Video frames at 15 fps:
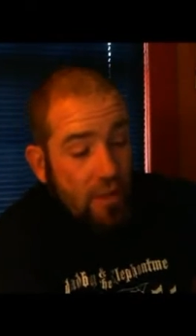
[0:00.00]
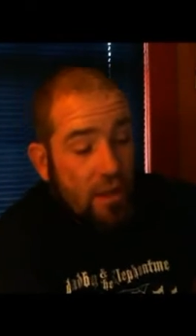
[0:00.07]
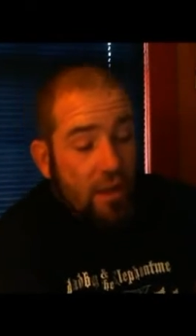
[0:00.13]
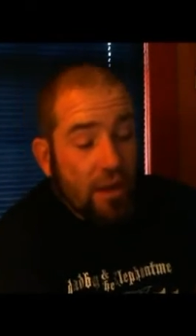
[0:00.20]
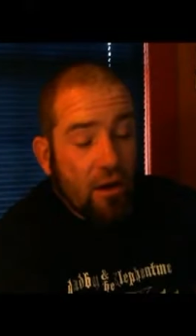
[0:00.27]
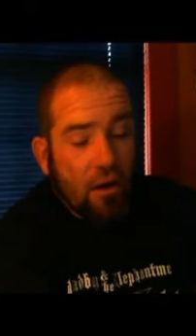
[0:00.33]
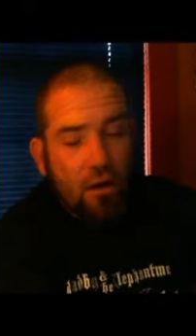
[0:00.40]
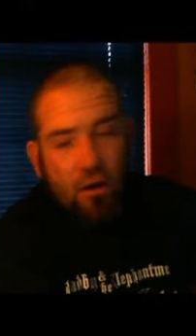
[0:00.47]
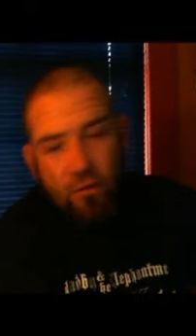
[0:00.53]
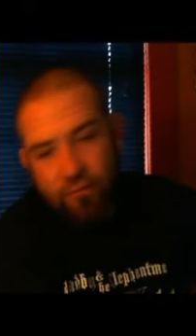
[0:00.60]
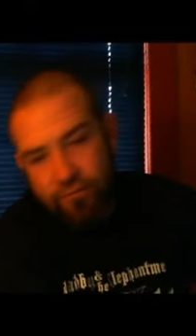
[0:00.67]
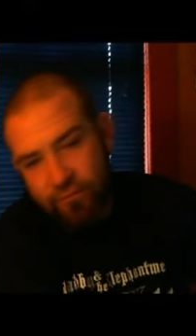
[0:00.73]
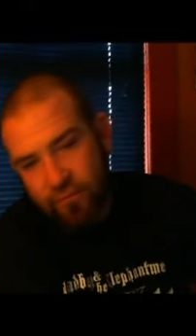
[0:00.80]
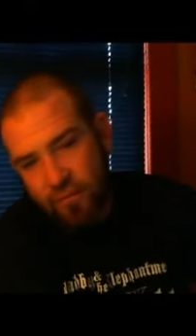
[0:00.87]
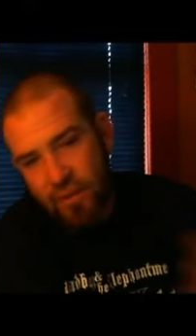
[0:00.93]
Now,
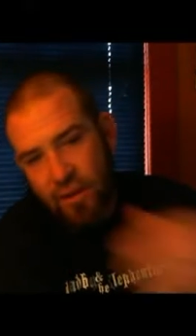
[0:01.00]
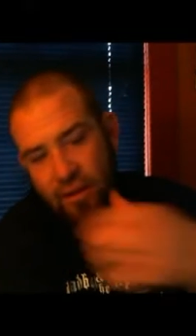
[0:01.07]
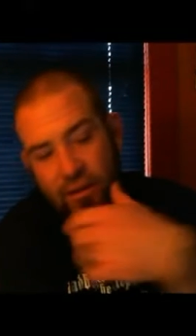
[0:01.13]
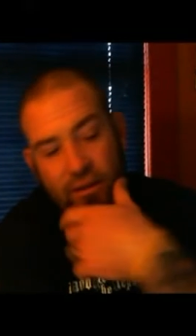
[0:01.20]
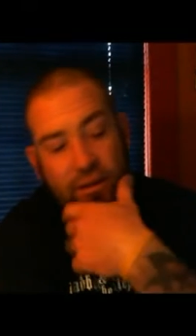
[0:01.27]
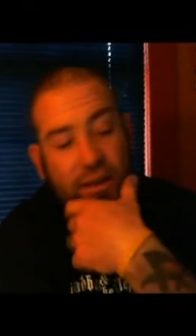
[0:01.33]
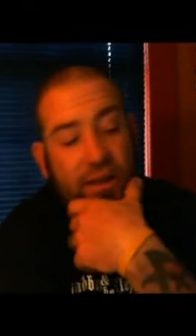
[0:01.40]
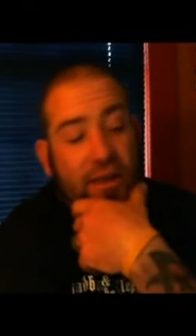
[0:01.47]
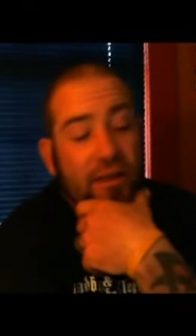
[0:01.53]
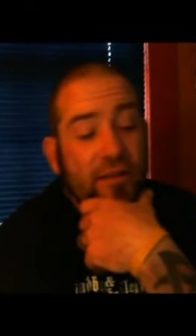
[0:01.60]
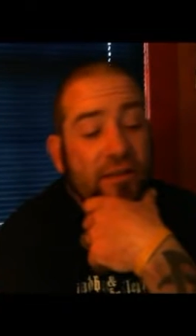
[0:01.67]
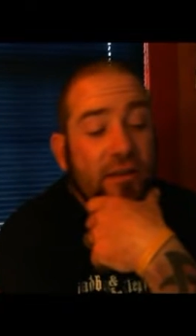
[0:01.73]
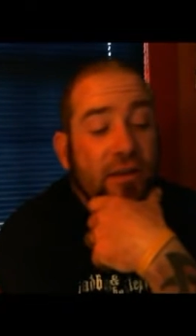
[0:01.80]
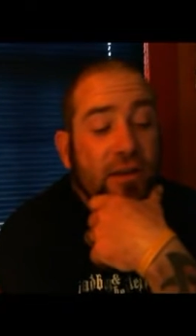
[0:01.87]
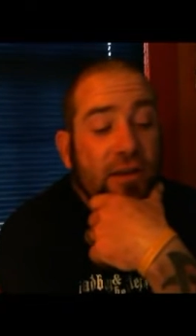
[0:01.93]
and I
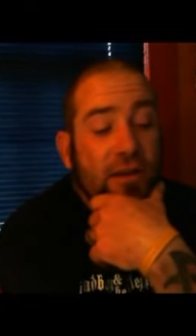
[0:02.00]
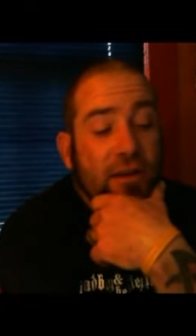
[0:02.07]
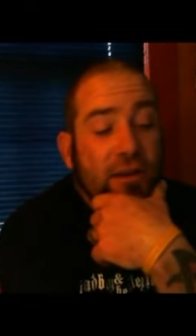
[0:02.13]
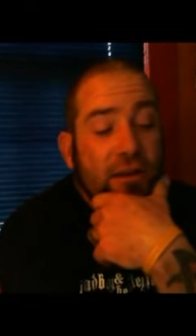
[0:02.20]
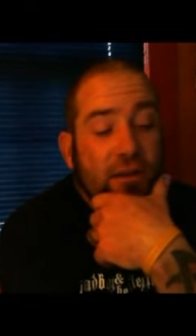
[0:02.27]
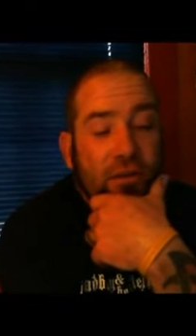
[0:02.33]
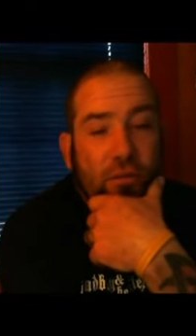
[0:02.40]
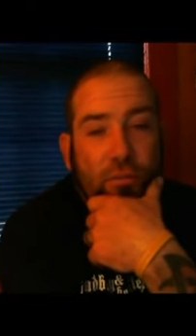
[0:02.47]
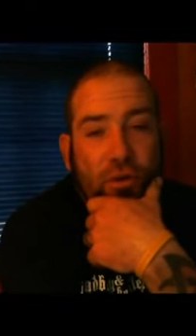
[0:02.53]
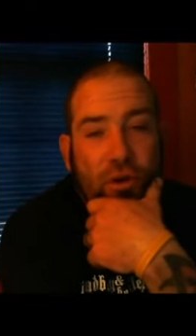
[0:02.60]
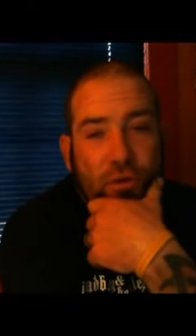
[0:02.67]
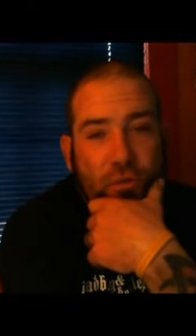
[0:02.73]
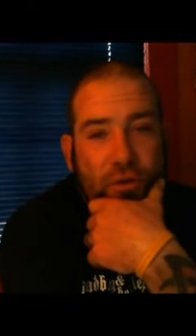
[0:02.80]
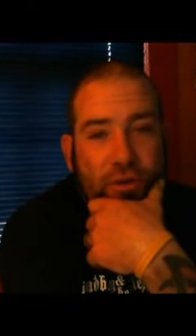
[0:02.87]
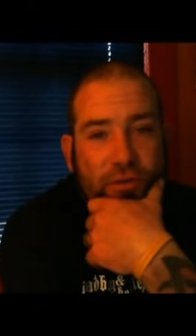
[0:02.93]
guess little
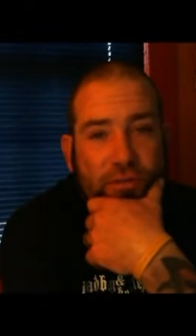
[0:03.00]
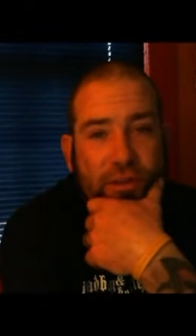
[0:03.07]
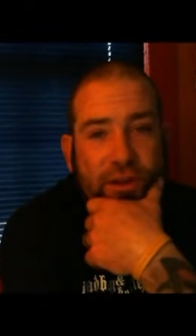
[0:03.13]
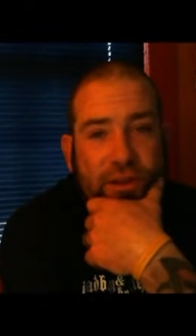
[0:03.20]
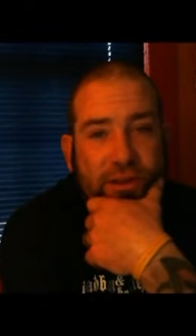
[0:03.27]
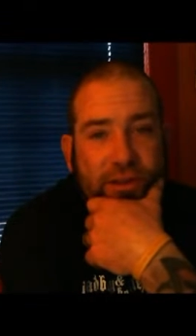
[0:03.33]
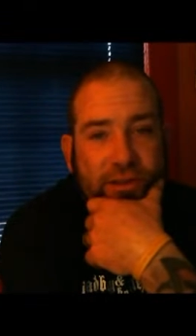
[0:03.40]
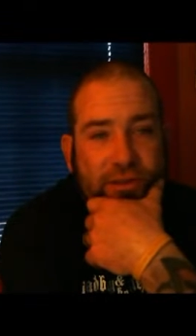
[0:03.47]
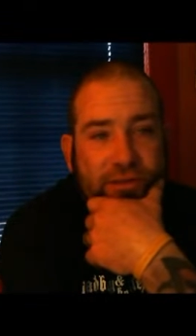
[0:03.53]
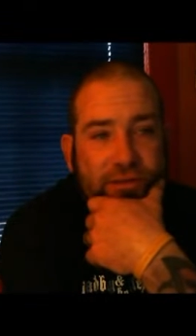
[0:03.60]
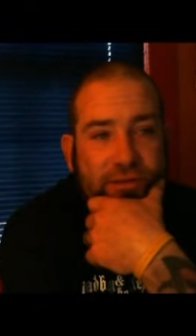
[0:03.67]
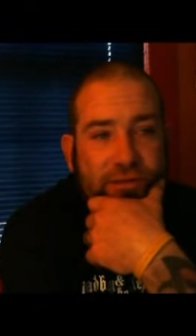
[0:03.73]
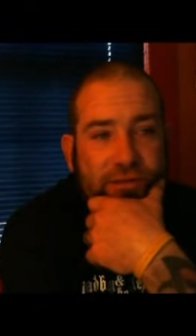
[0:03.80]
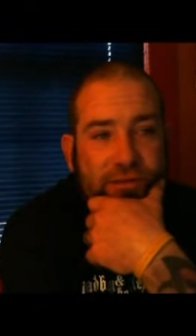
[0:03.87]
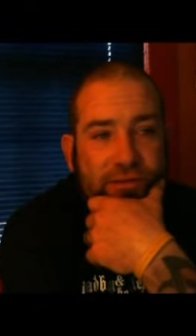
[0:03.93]
bro wants me to
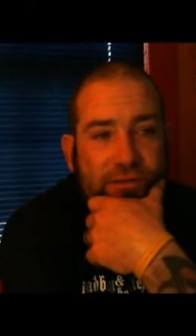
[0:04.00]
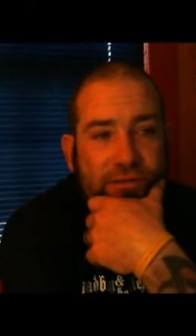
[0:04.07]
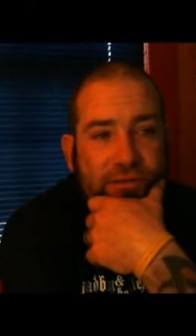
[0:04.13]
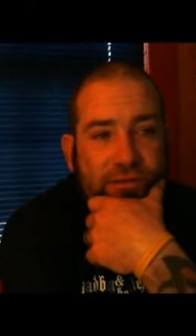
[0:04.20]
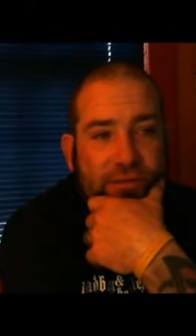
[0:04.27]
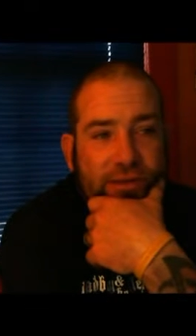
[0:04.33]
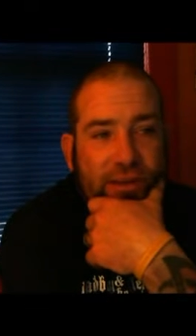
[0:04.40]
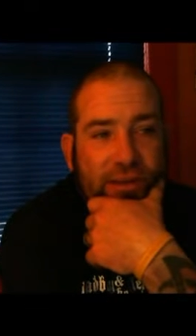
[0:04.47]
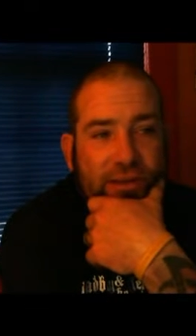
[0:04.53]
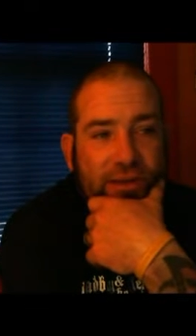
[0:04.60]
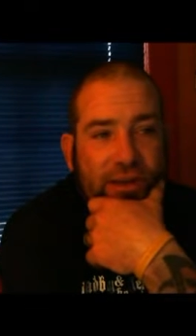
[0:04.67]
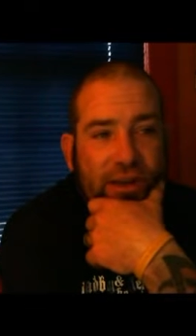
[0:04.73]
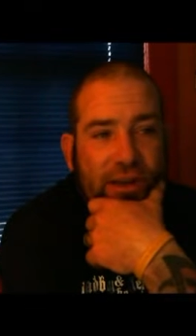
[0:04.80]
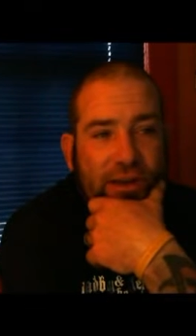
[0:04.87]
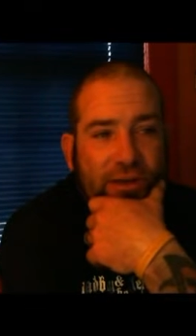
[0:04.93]
teach
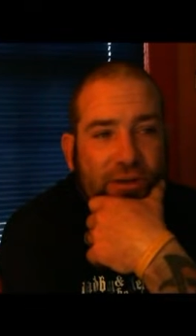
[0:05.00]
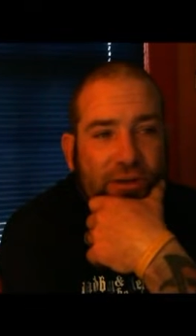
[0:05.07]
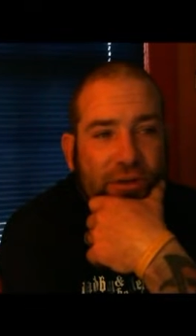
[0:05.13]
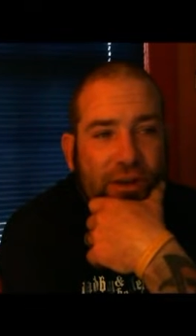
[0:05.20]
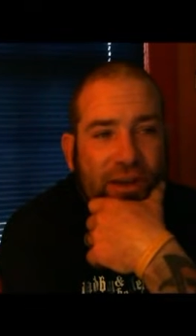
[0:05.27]
you how to